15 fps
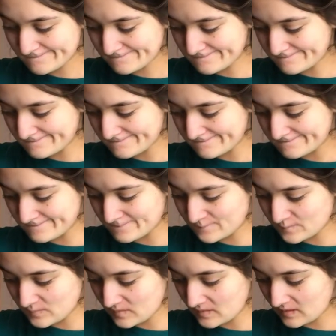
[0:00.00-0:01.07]

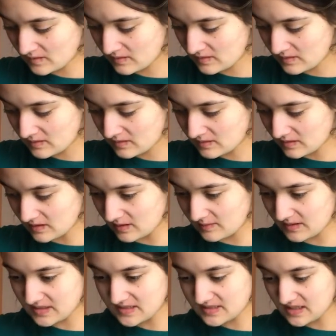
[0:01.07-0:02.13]
Okay, I'm
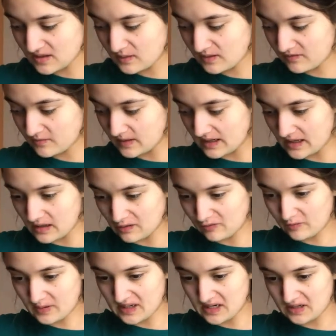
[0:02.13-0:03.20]
gonna stay away from my
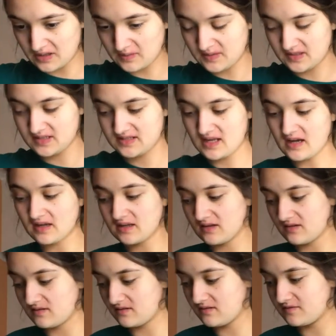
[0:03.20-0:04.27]
e.l.f. powder because that
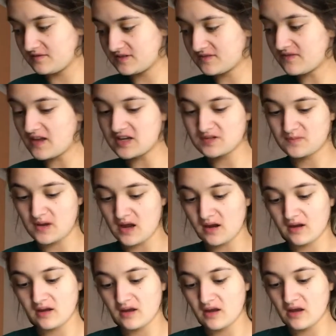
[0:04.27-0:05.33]
gives
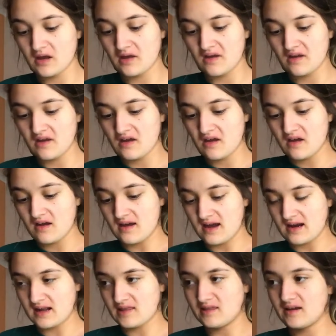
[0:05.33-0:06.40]
flashback.
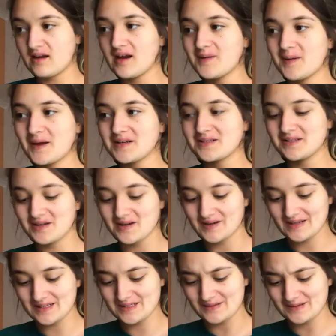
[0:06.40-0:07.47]
And I think I'm actually
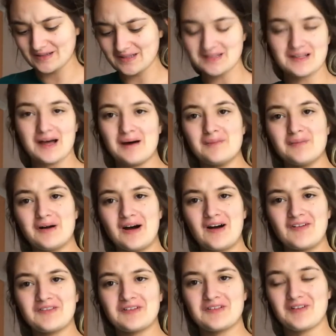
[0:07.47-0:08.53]
going to a club
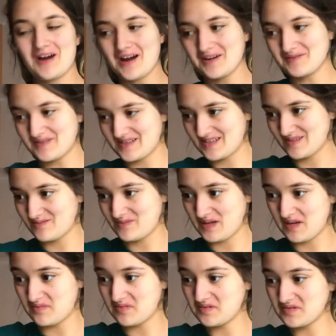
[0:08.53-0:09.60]
after grad with some
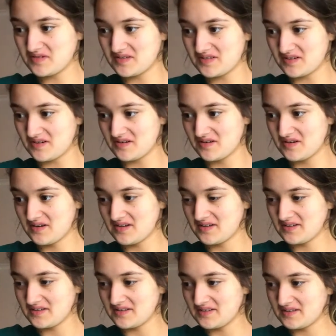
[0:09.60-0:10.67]
people, so I